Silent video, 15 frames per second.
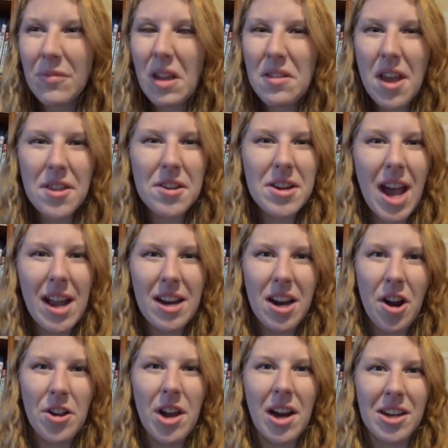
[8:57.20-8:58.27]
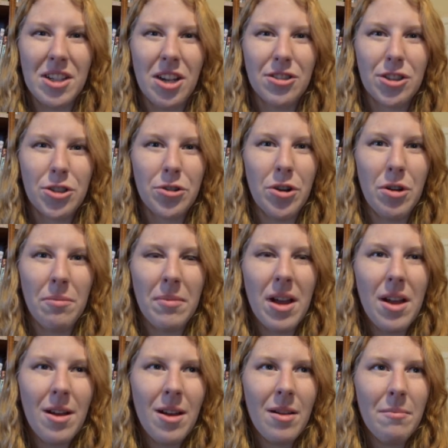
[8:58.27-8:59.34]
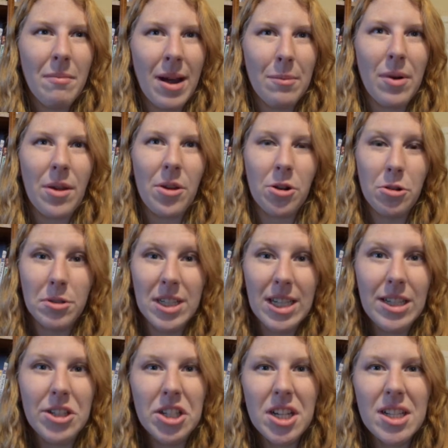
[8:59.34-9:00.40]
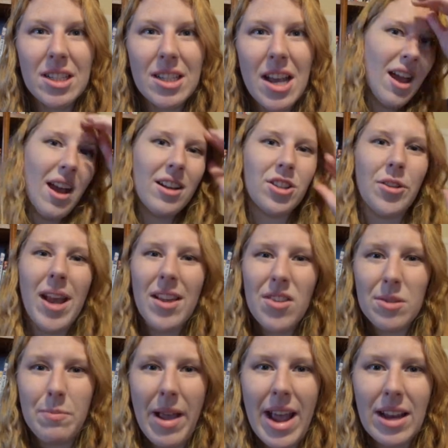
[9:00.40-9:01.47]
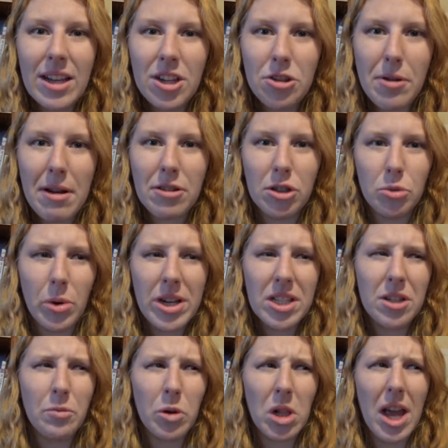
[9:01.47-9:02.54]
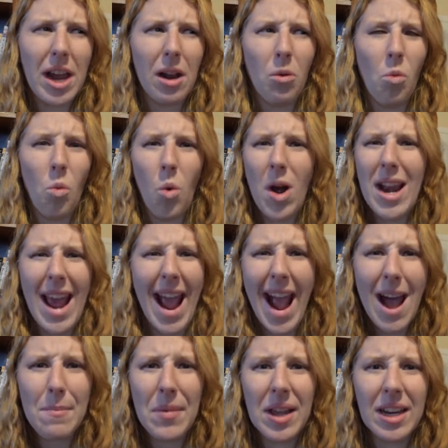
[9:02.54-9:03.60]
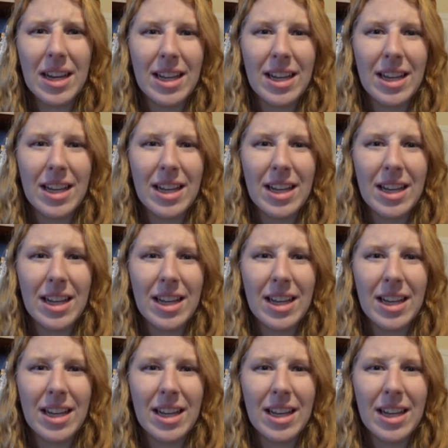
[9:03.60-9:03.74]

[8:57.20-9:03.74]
The other night at our young adults group, my brother who teaches, so he had this bandage around his wrist, and we're like, what happened?